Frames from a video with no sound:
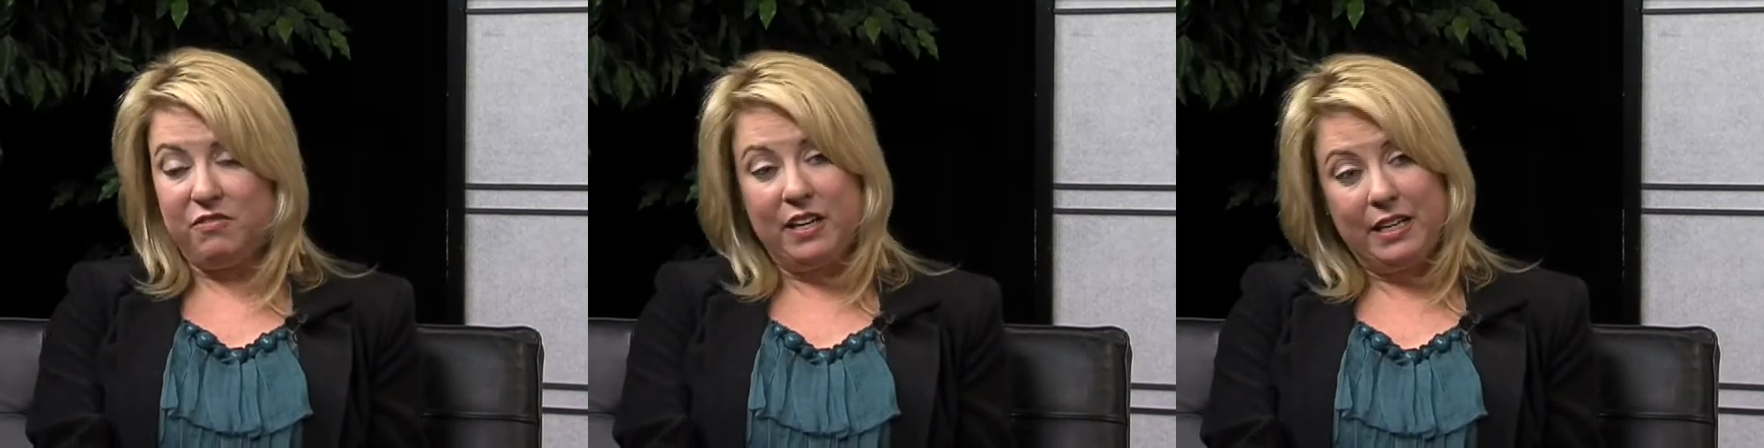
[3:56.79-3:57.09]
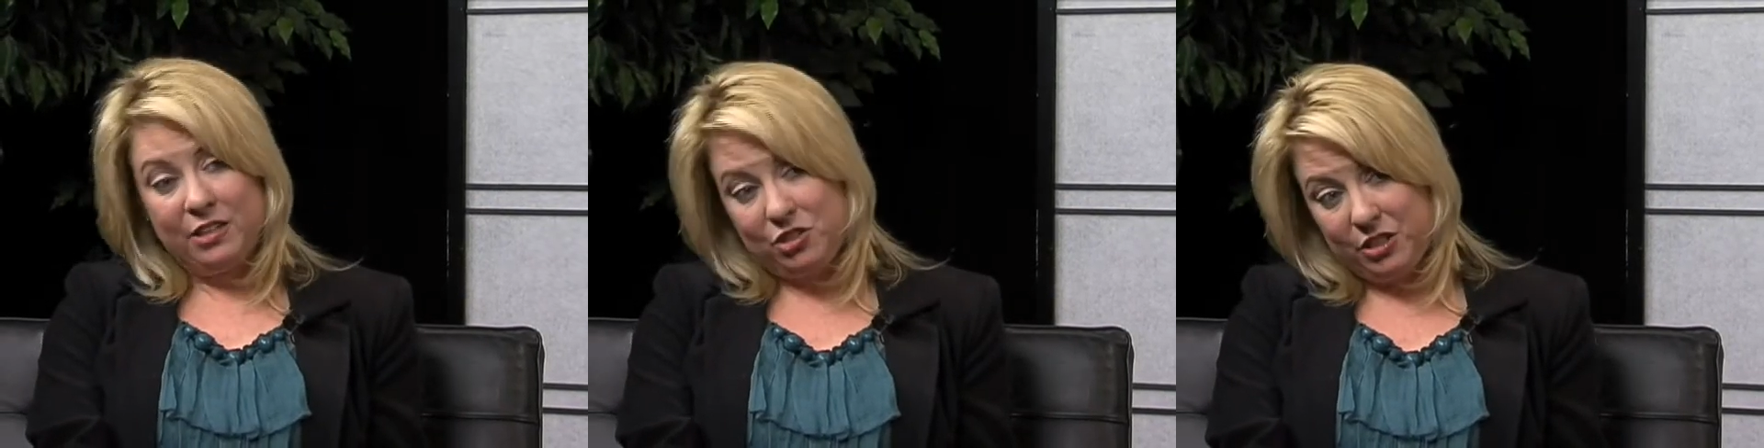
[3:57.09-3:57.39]

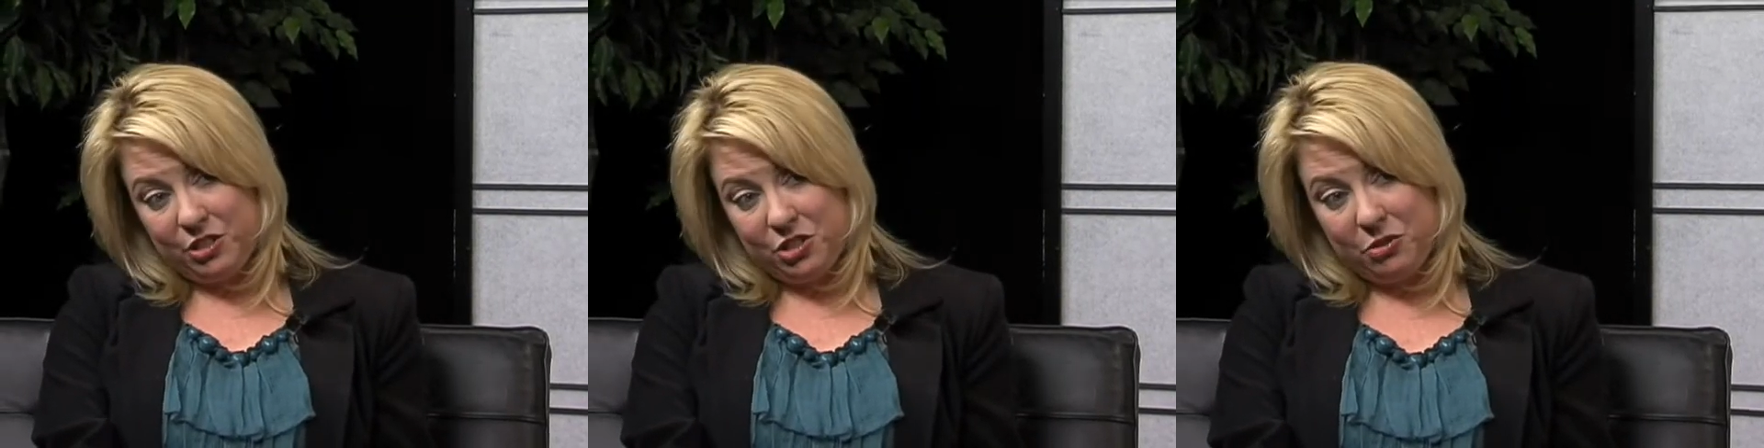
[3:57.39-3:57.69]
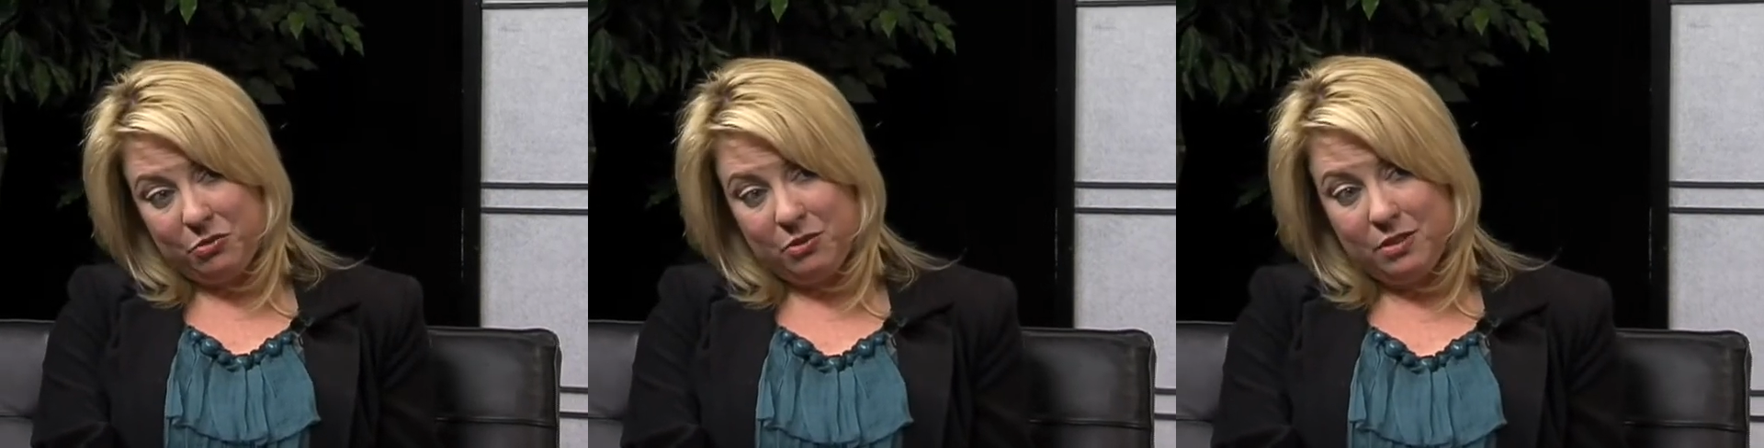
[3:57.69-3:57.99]
financial
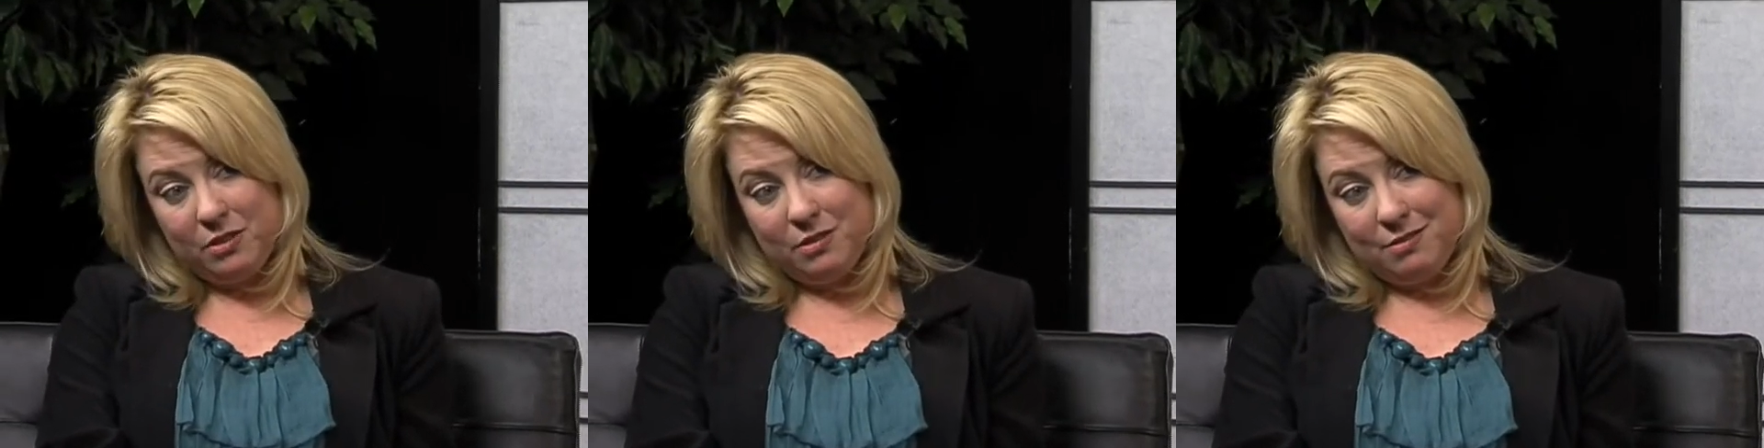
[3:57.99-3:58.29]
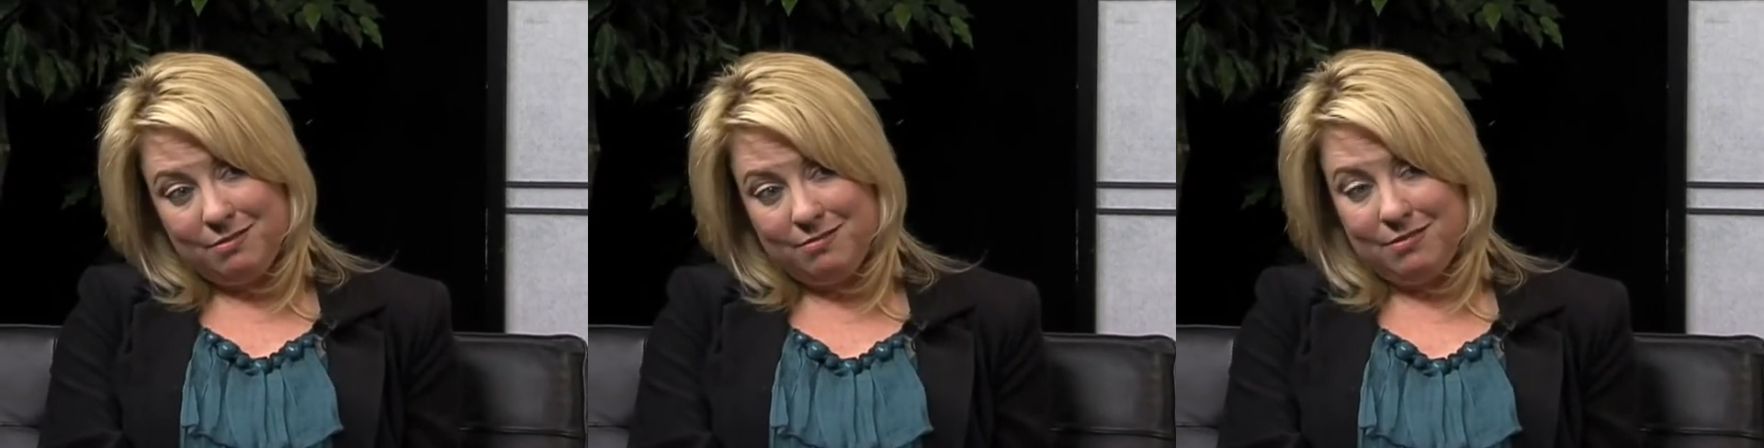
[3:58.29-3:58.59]
issue.
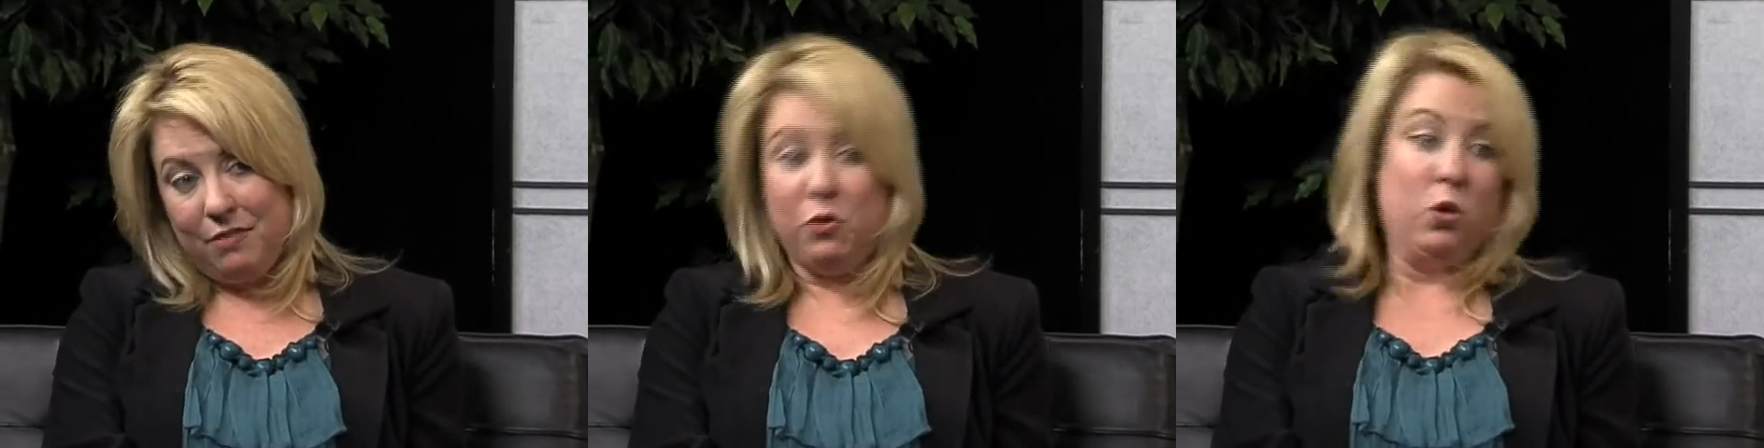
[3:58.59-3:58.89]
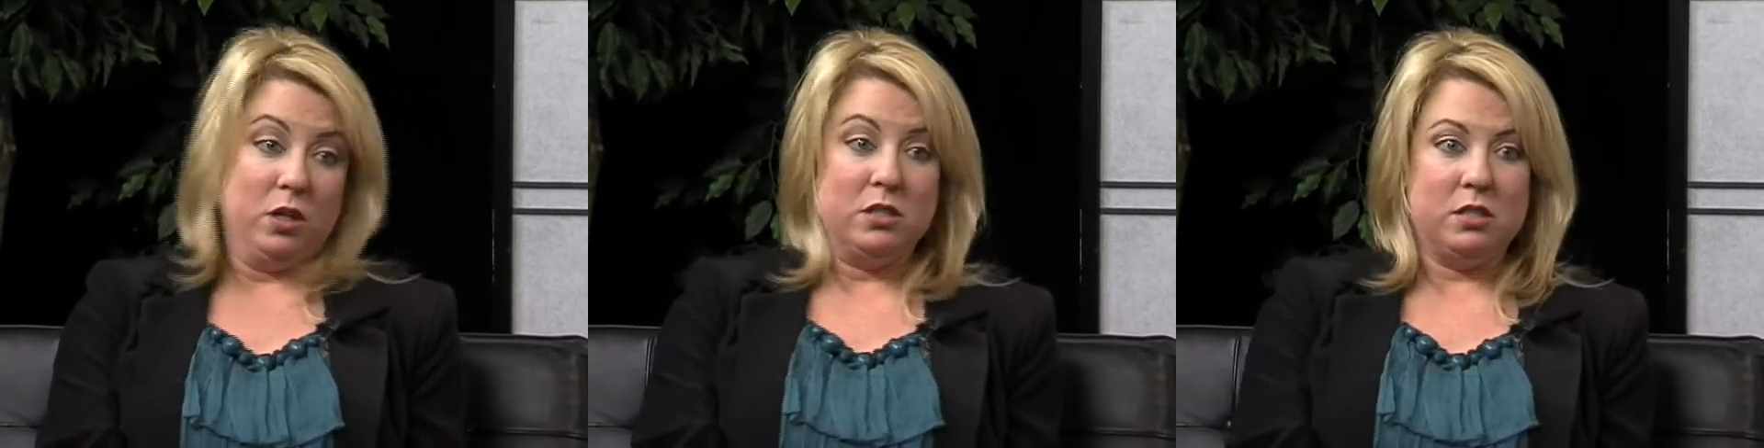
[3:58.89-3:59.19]
Of course.